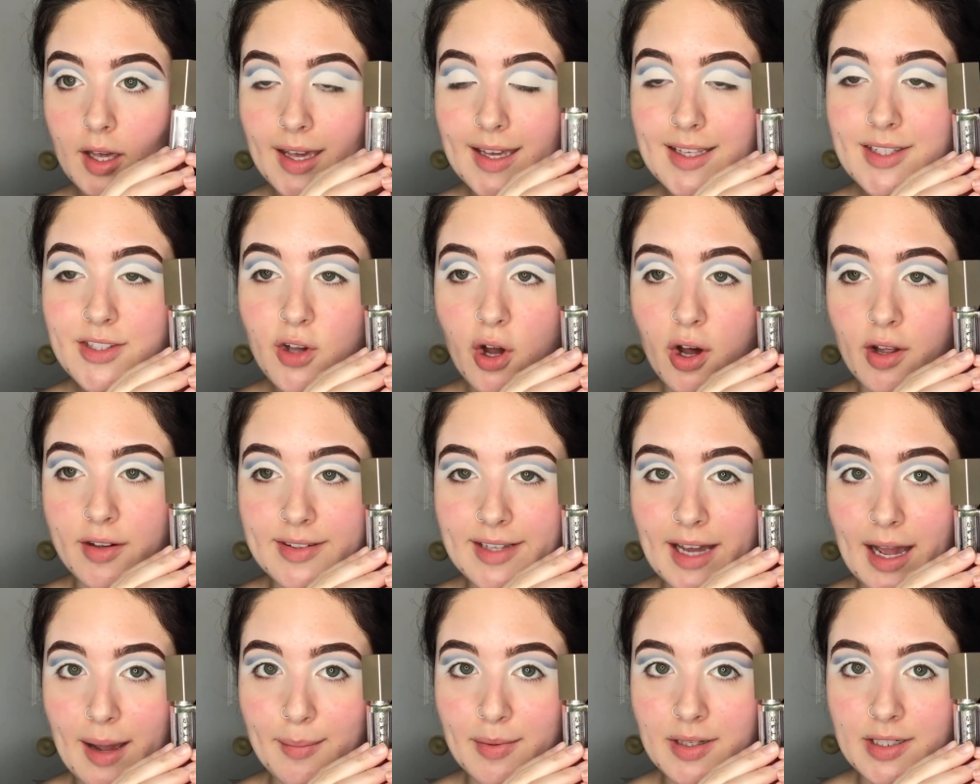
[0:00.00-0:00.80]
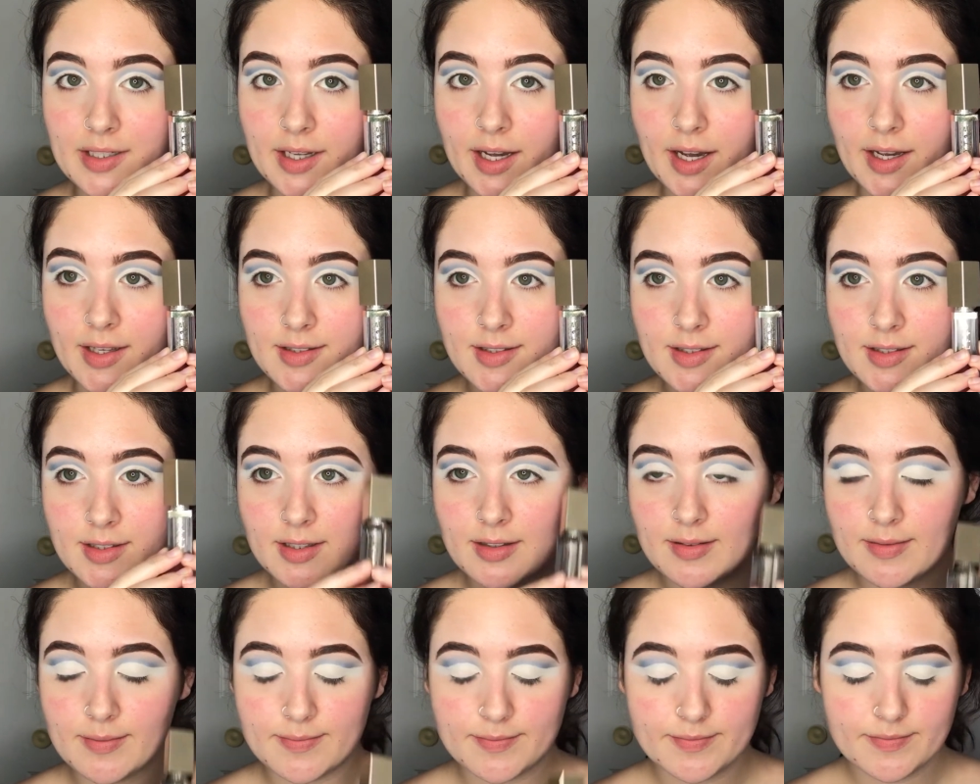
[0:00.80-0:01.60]
it's called Diamond Dust.
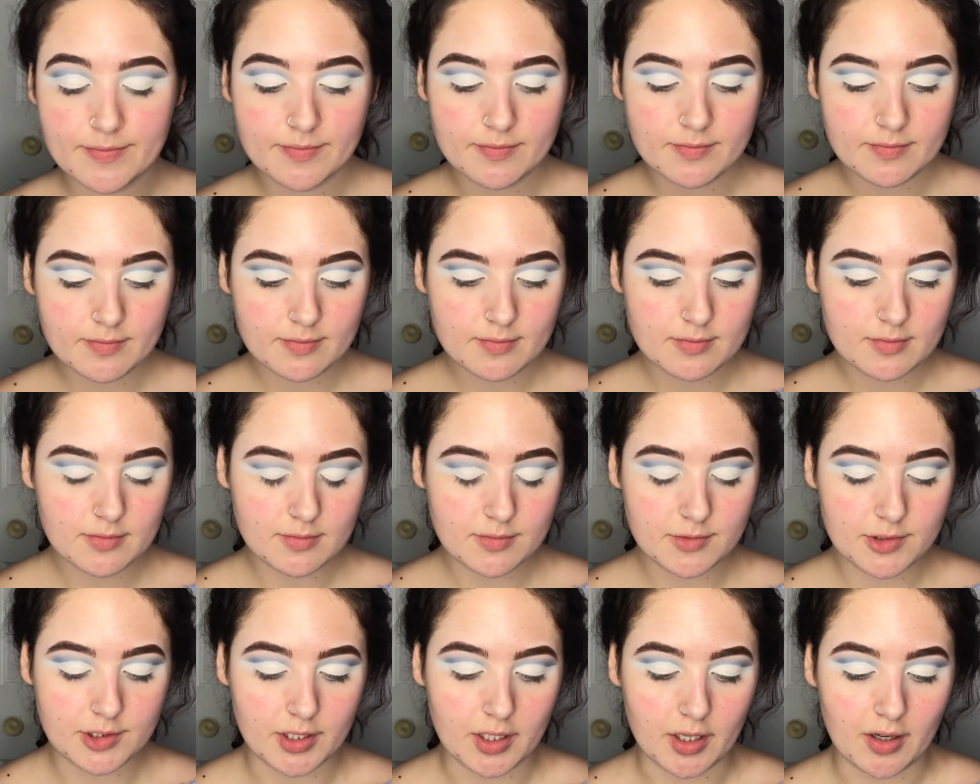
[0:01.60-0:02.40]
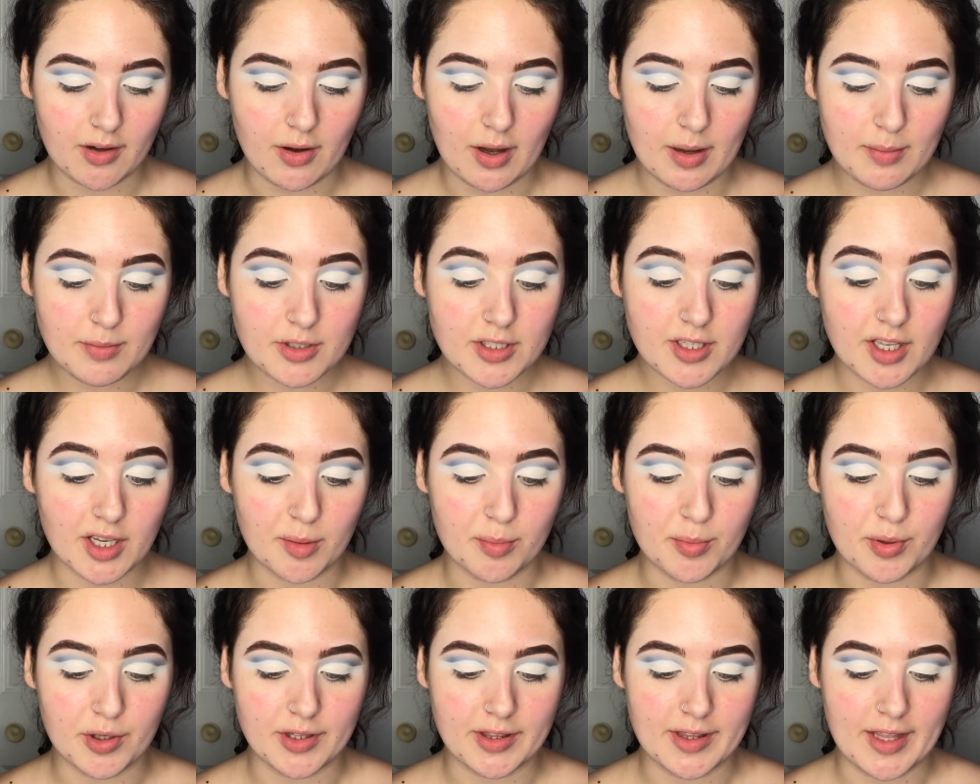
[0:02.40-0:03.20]
So I'm just gonna
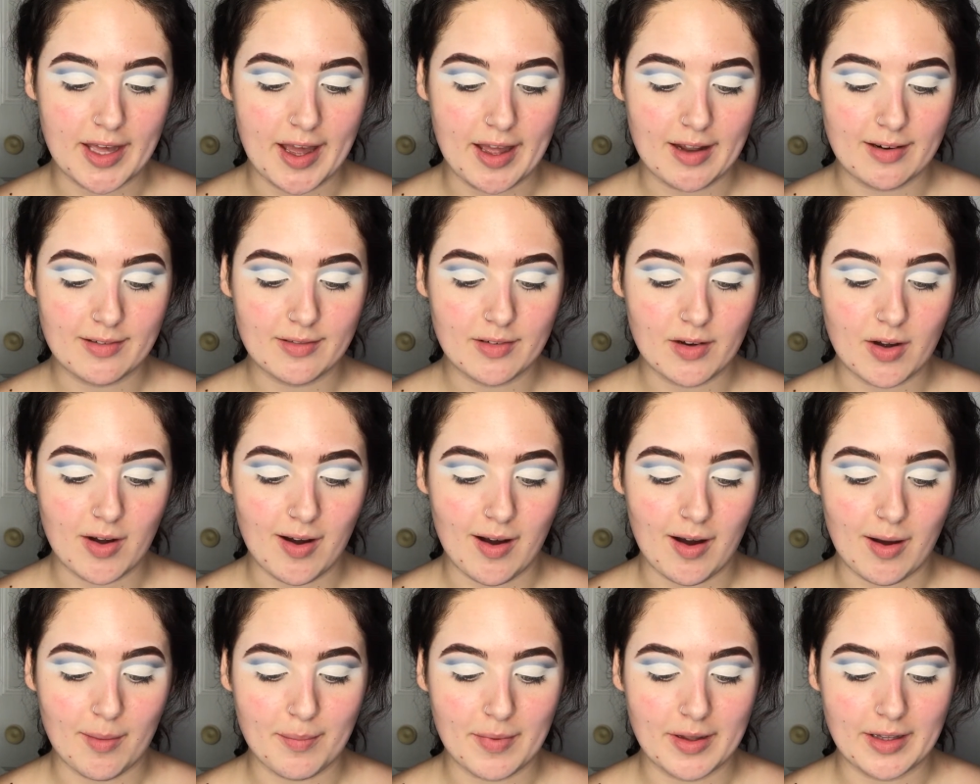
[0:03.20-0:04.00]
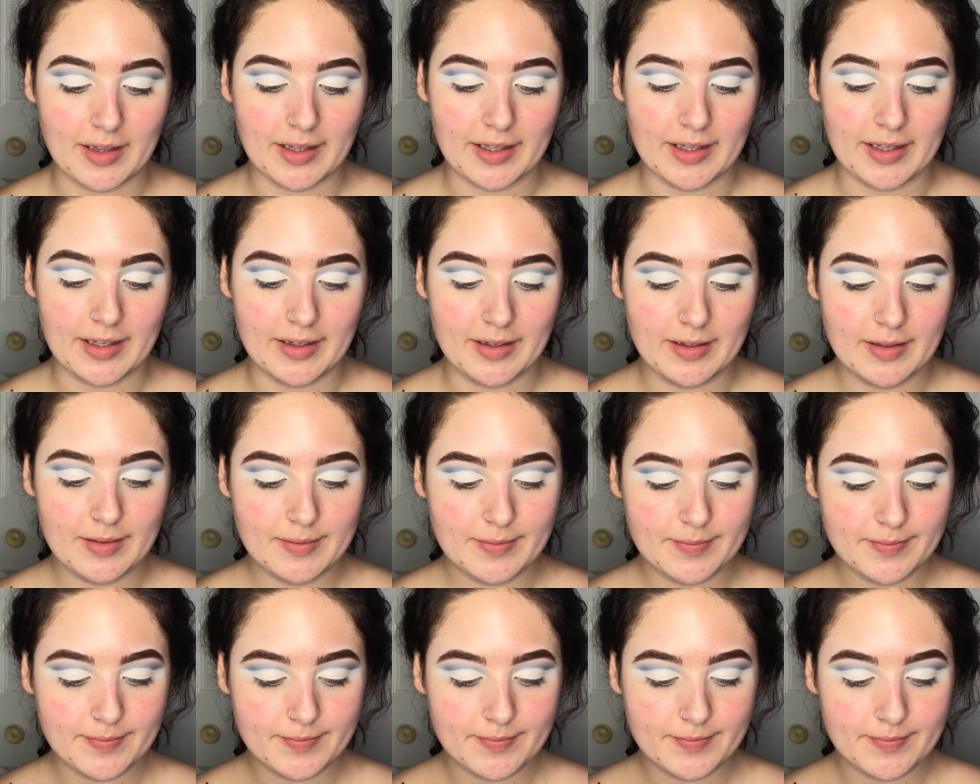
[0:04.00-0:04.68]
put that on my lid.